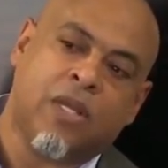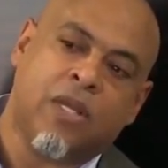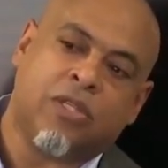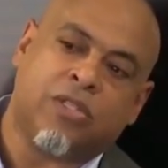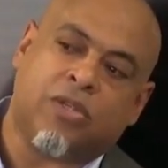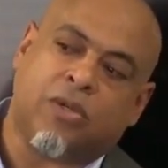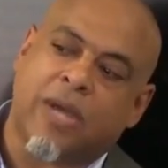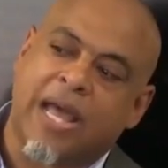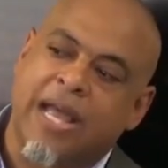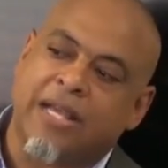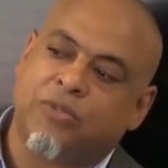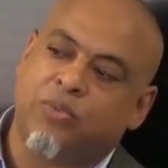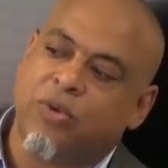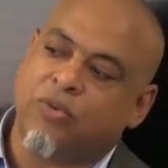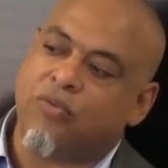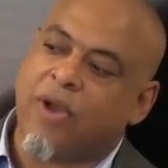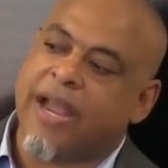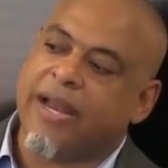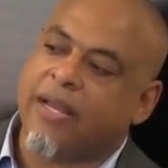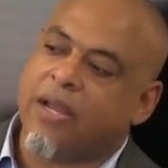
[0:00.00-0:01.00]
So as we're
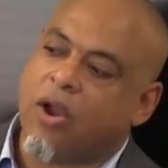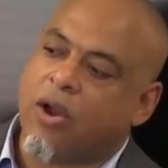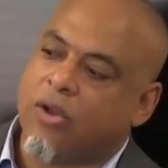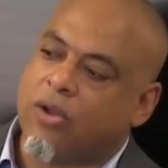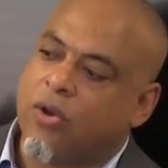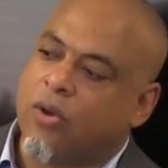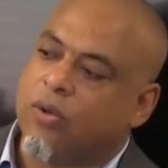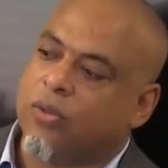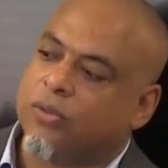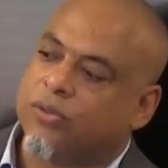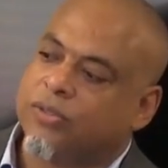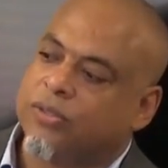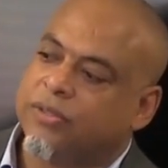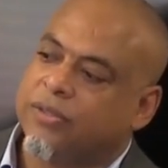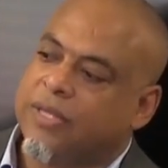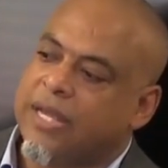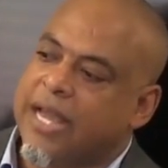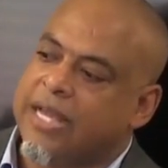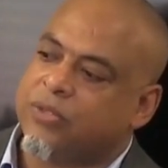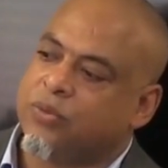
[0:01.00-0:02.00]
writing our goals,
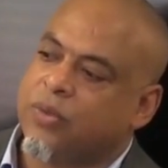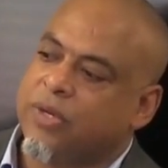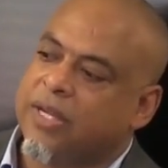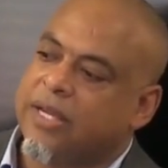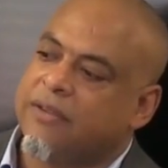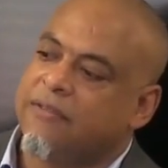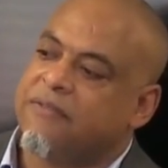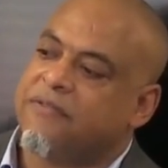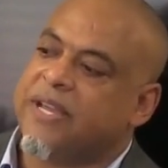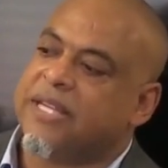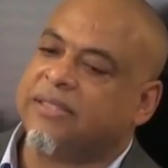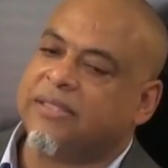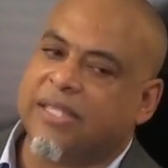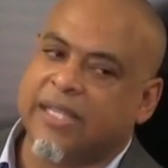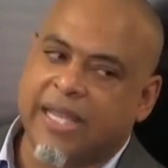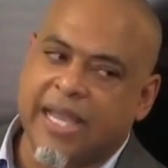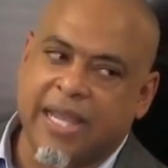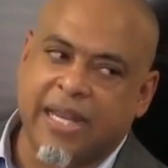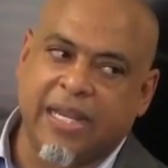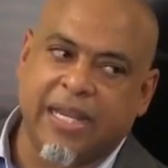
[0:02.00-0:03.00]
as we're
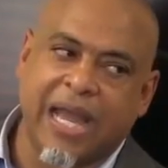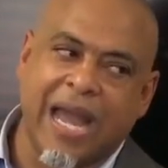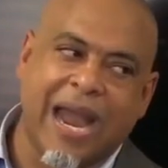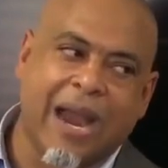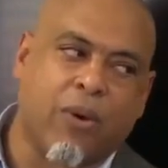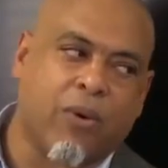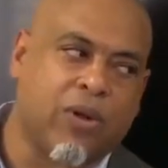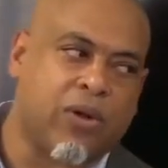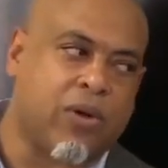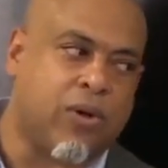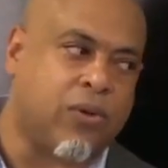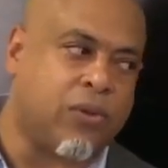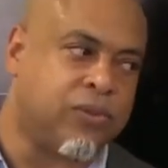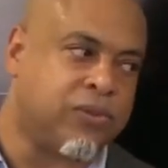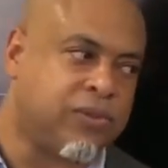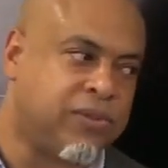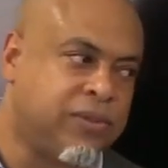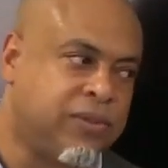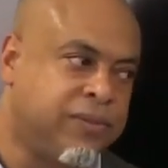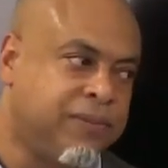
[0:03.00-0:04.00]
investigating our
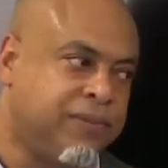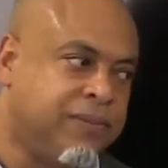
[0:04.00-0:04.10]
goals,